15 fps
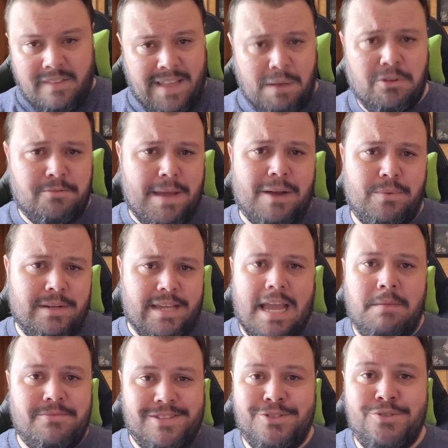that was back when
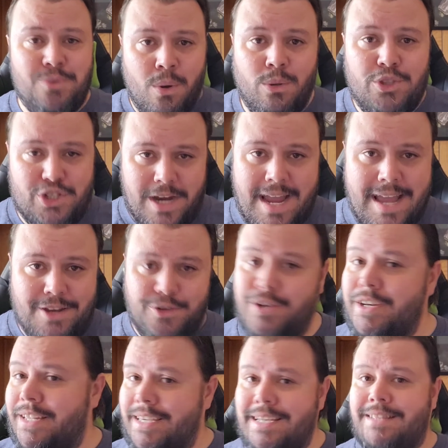games didn't hold your hand. You
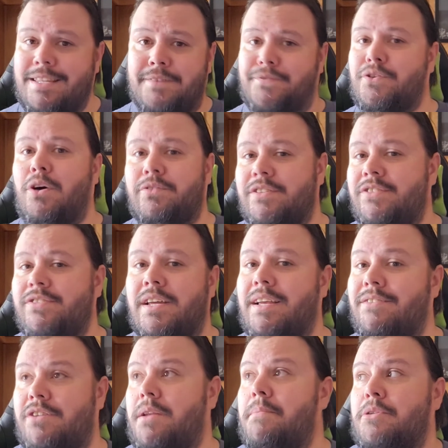didn't get difficulty
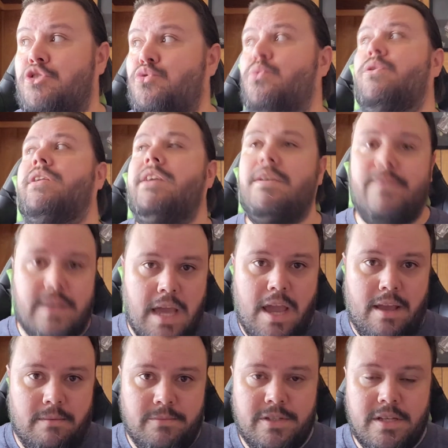settings on the majority of the
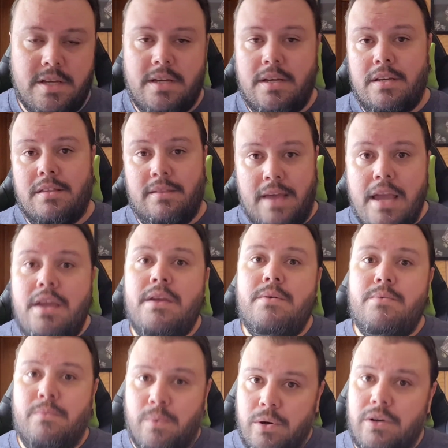games. They
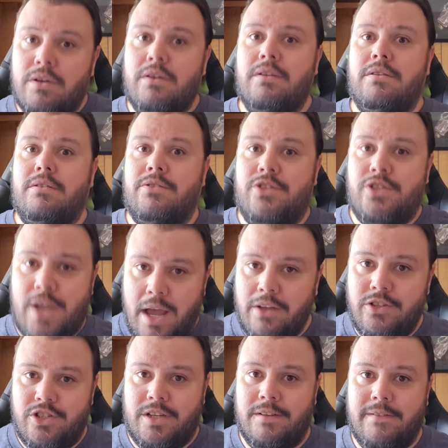were
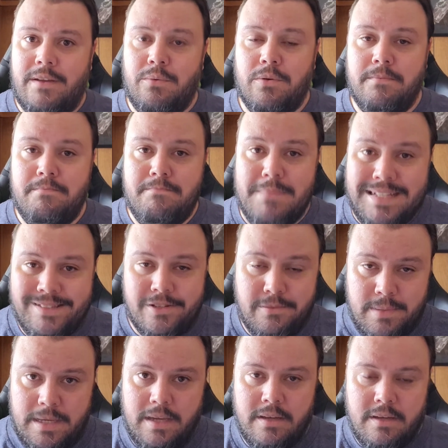challenging, and they were meant to
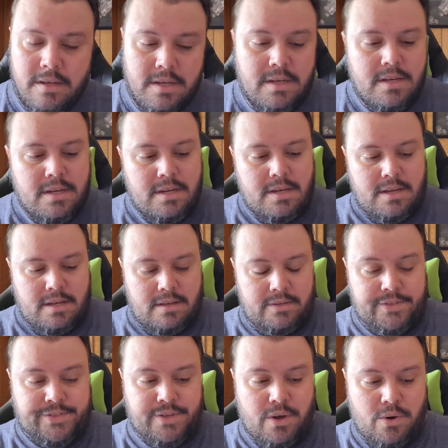be.
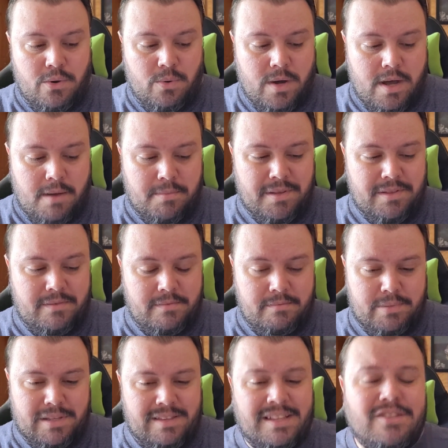So, but
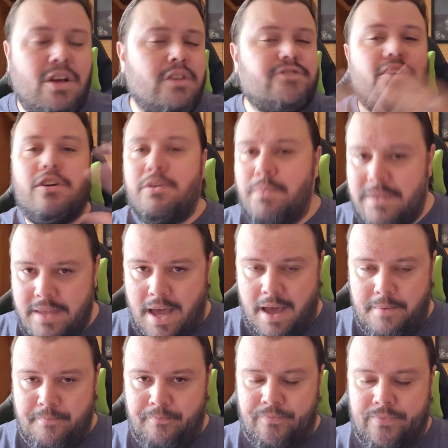it all started with
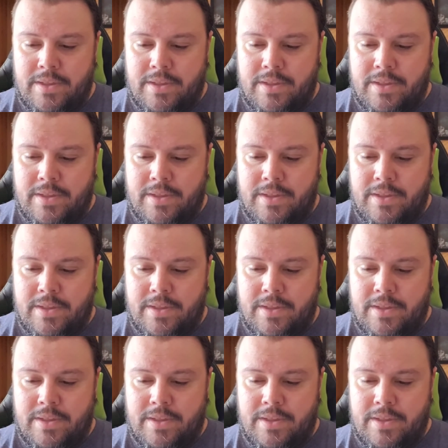that.